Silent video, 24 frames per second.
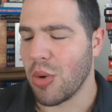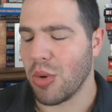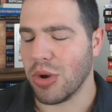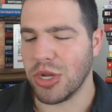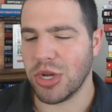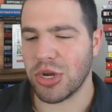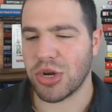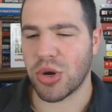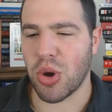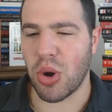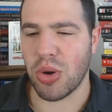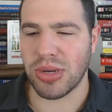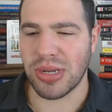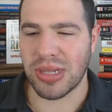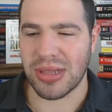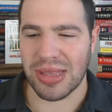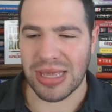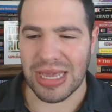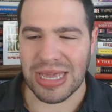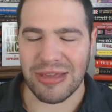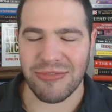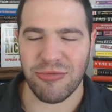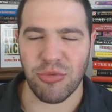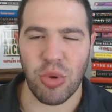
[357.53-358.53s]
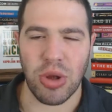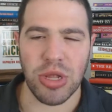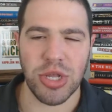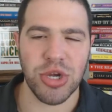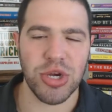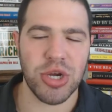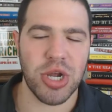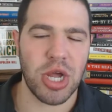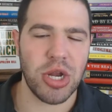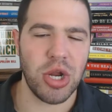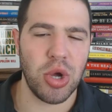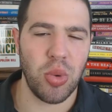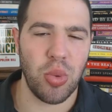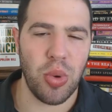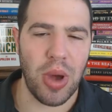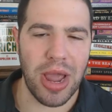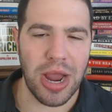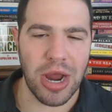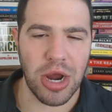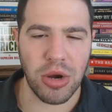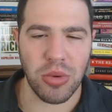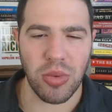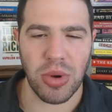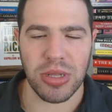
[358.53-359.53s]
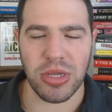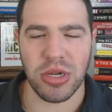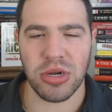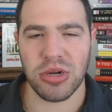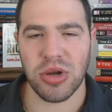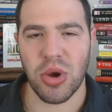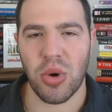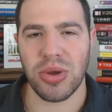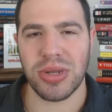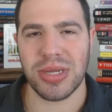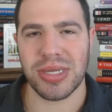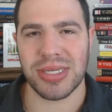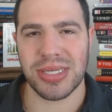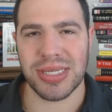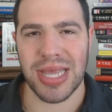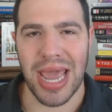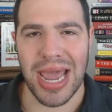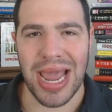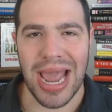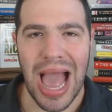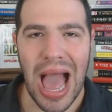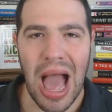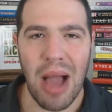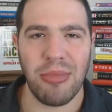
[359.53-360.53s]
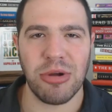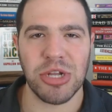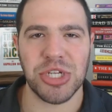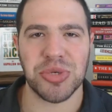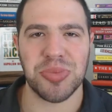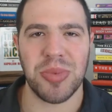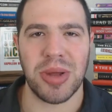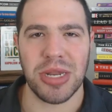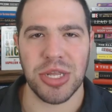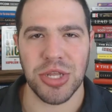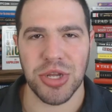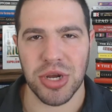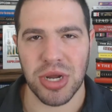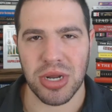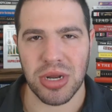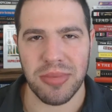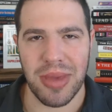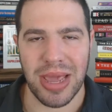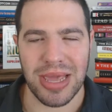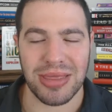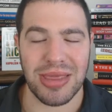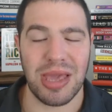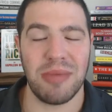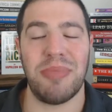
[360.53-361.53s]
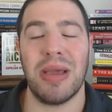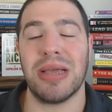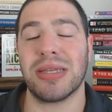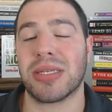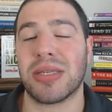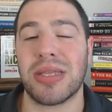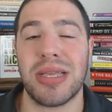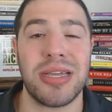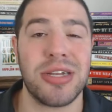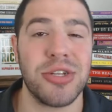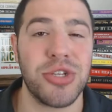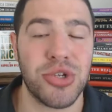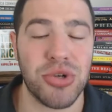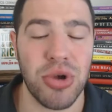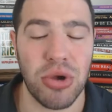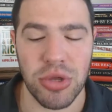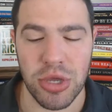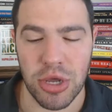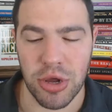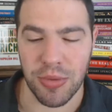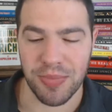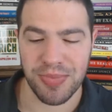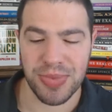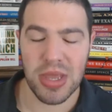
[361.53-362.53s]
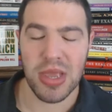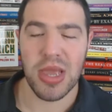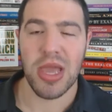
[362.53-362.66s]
when you're going to leave, what you're going to wear, what you're going to say, how much money you're going to make. They basically control you.